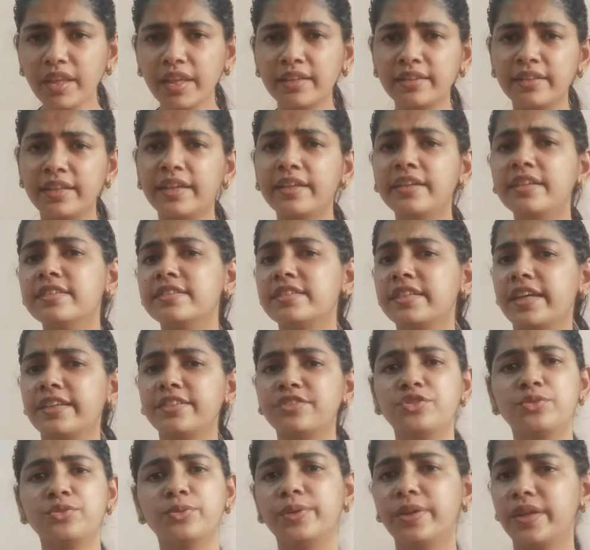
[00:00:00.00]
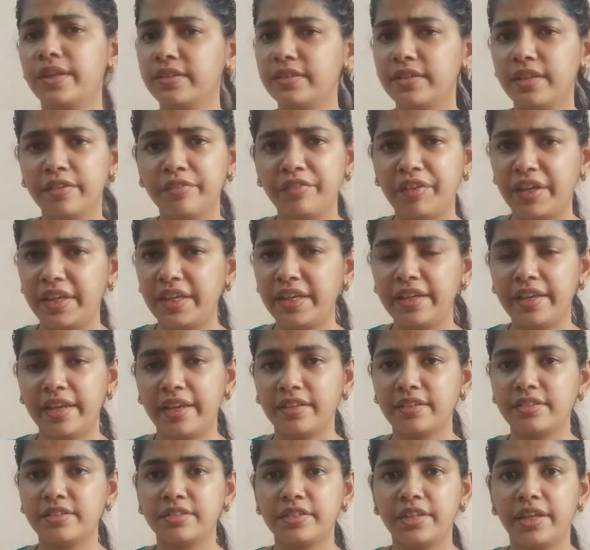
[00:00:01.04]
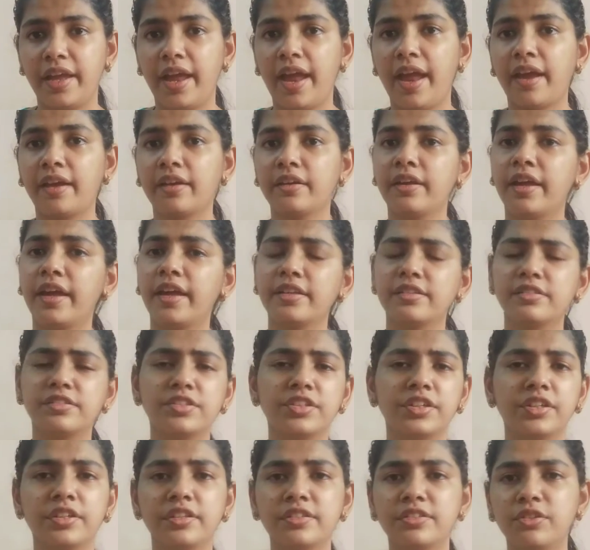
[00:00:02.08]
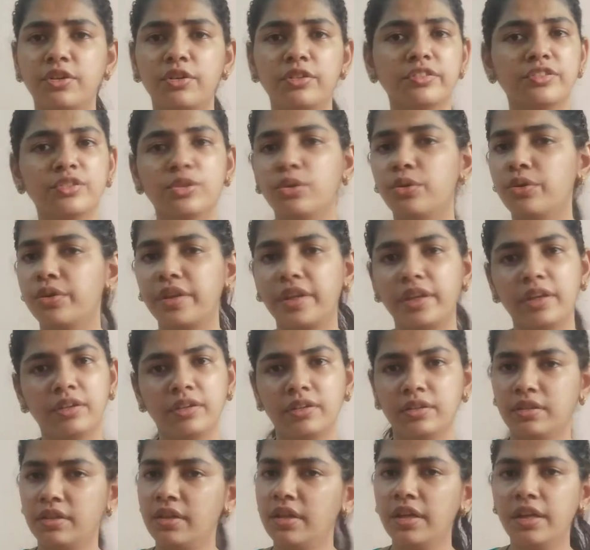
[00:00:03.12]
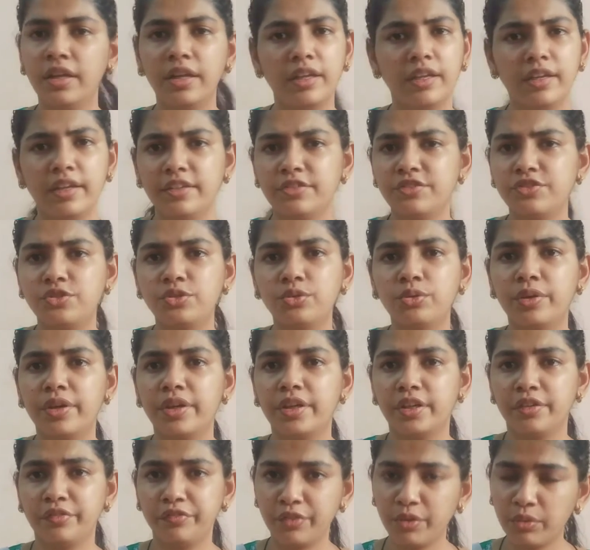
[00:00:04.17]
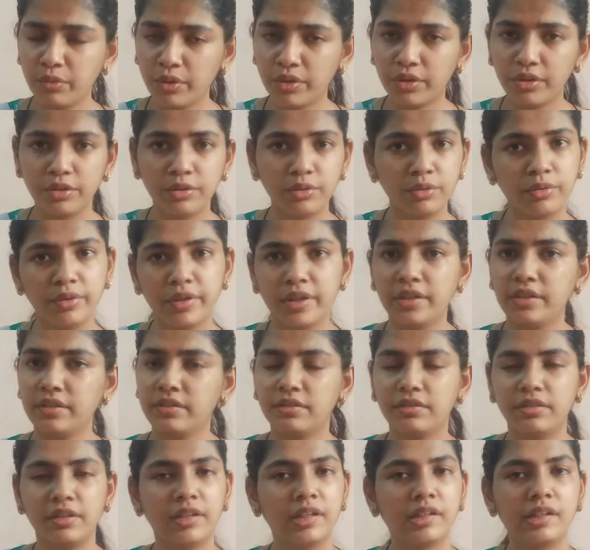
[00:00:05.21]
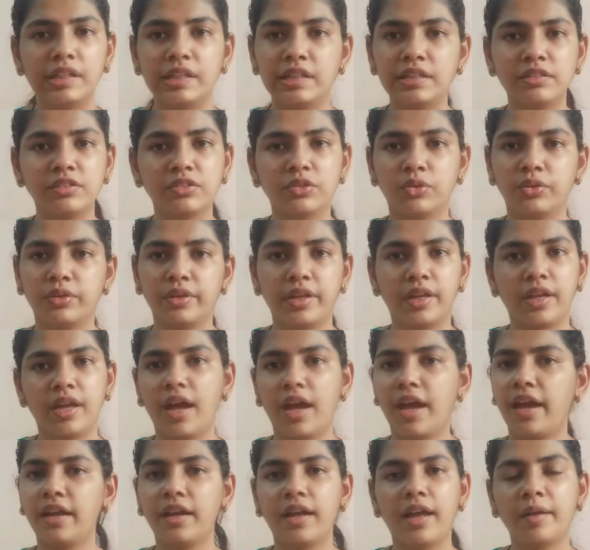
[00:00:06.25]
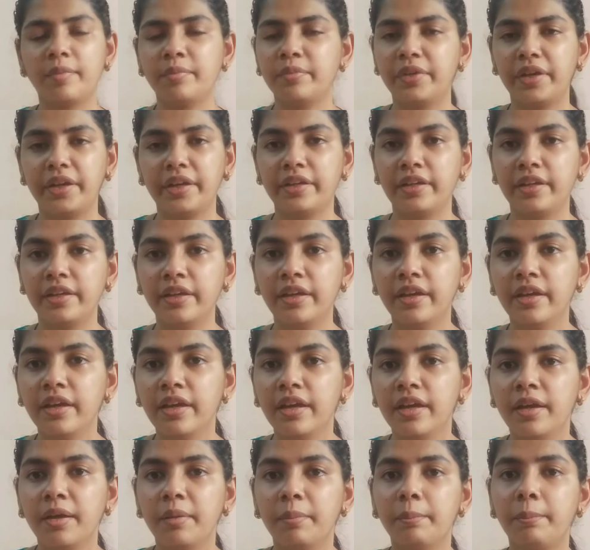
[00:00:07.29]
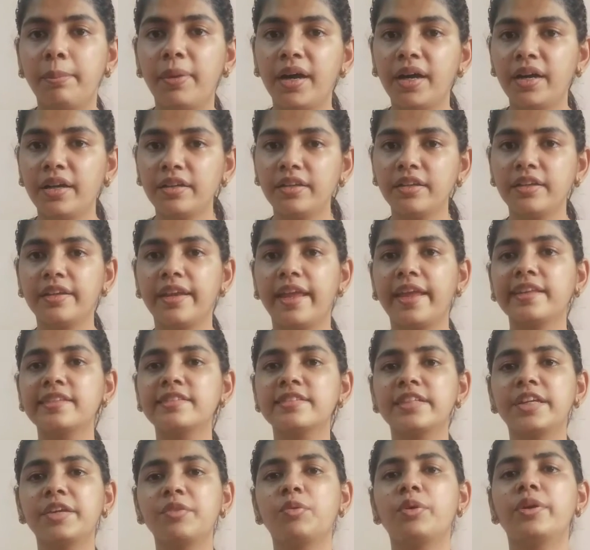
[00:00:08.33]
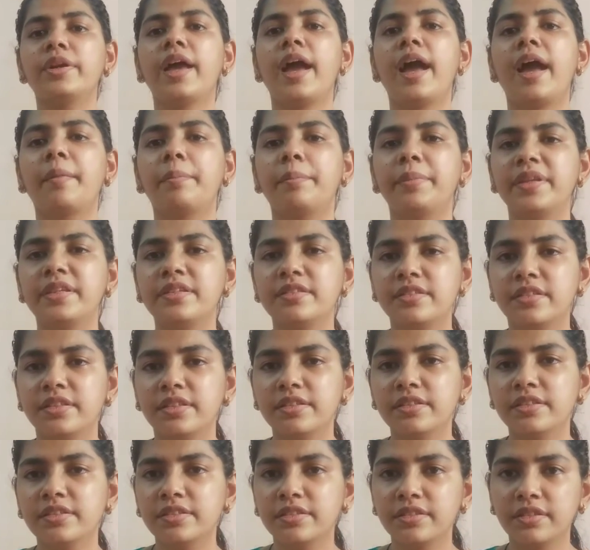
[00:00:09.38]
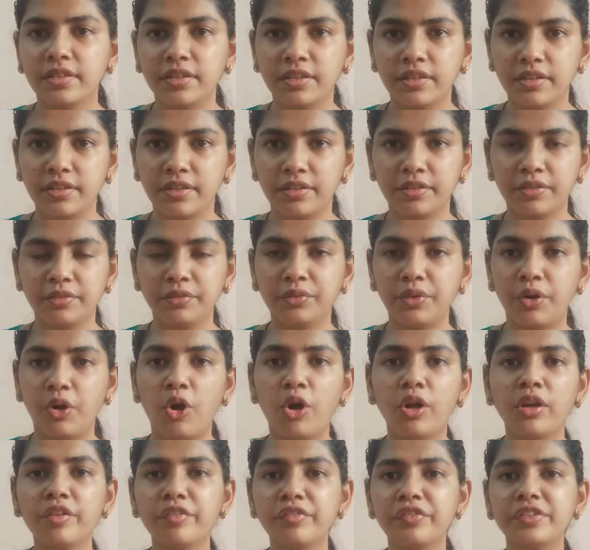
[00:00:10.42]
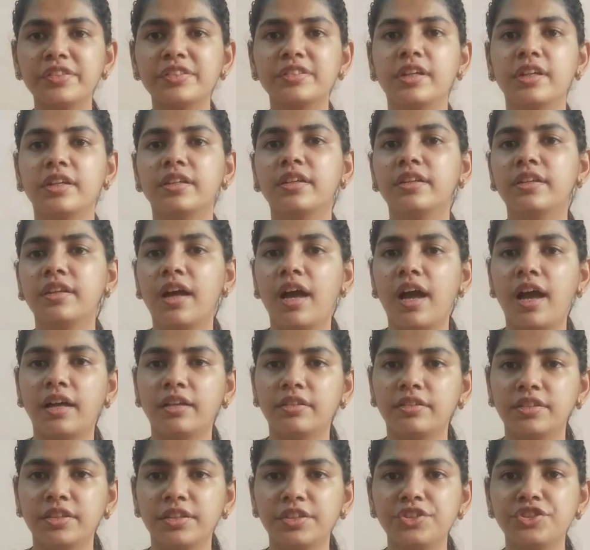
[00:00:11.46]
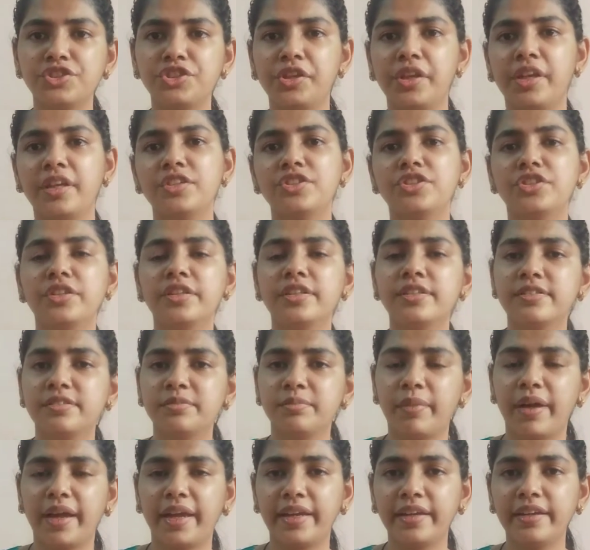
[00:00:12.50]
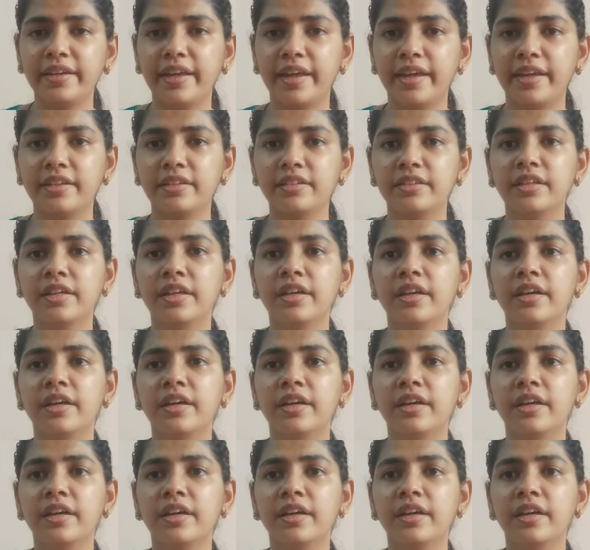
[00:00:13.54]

they decide to run the very next day, and Hester is also okay. Let's do it. If you want to do it, it's okay. I'm ready. But next day what happens is all of a sudden Arthur changed his mind, and